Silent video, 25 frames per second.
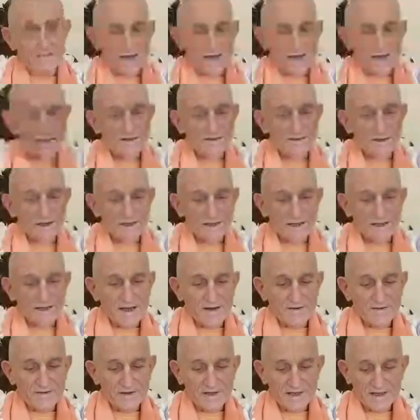Anyway, they
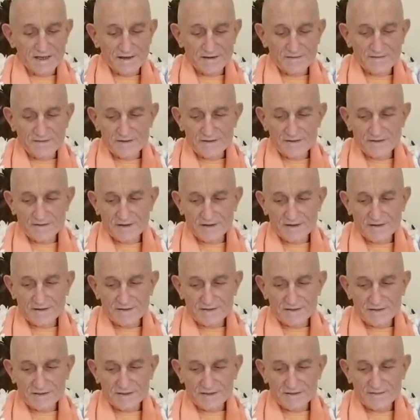get
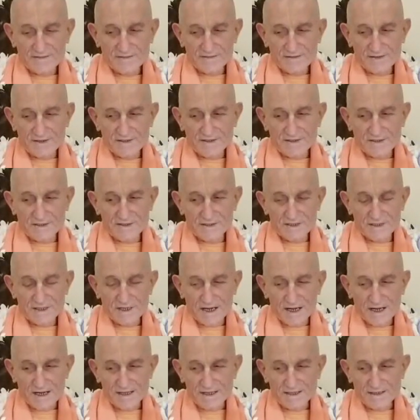relieved. This is the
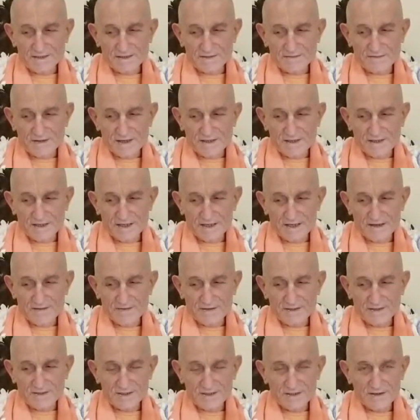kindness of Ganga
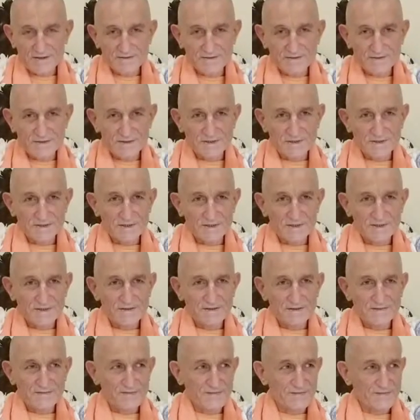Devi. She
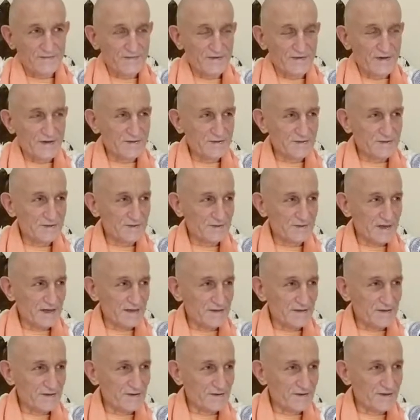flows
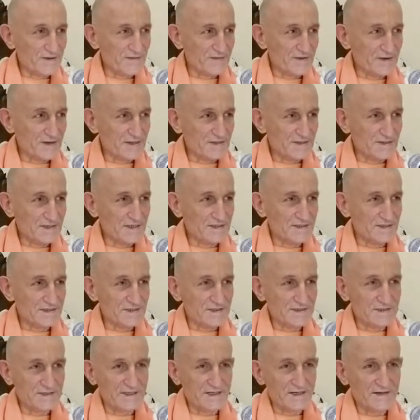throughout the universe and
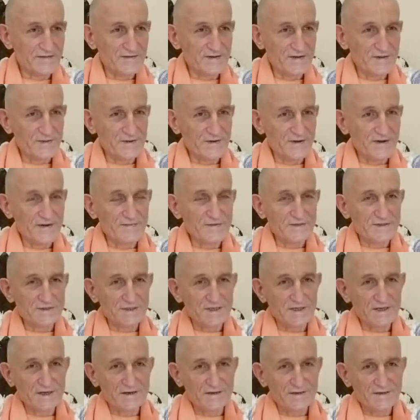she's delivering wherever
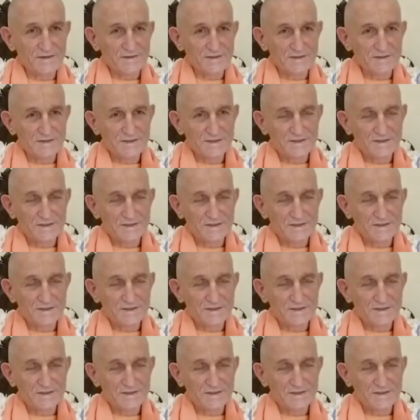she goes.